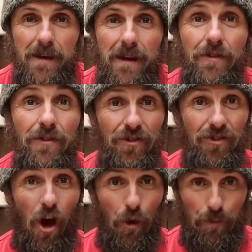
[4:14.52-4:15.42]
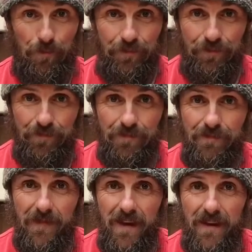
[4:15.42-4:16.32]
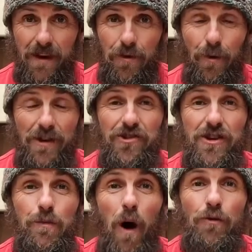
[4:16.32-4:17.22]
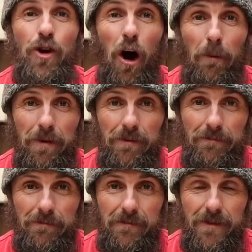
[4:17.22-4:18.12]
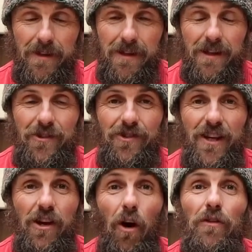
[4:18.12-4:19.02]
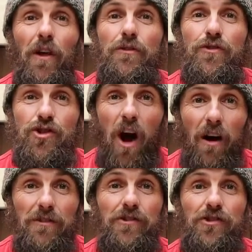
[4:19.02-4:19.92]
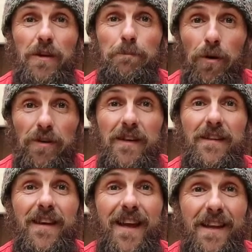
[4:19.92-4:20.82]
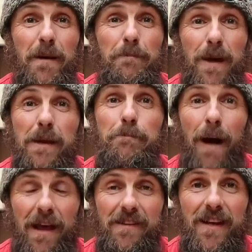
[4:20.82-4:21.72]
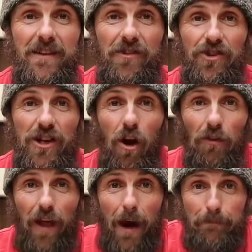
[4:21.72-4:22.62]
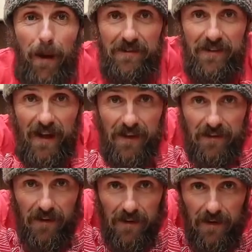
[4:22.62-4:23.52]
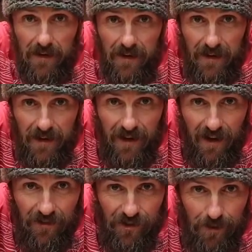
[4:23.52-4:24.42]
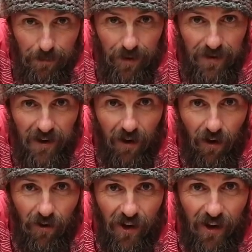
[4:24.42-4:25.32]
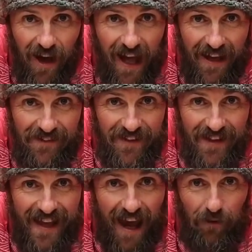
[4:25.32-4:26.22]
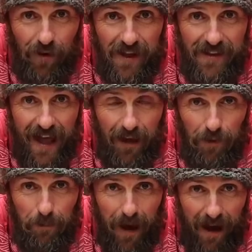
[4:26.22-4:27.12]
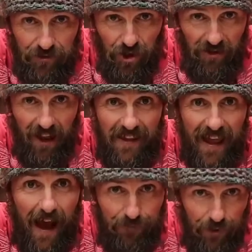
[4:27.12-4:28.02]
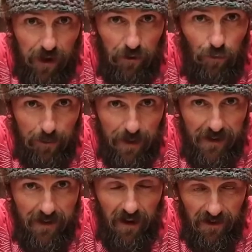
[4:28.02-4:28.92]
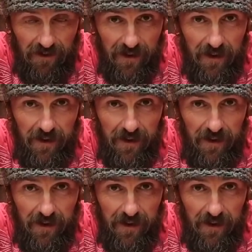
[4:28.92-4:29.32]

And so, when she woke up, she got those jars and she put it in a big basket, and she got that basket and she put it on her head to carry it down the path, just like the African women does.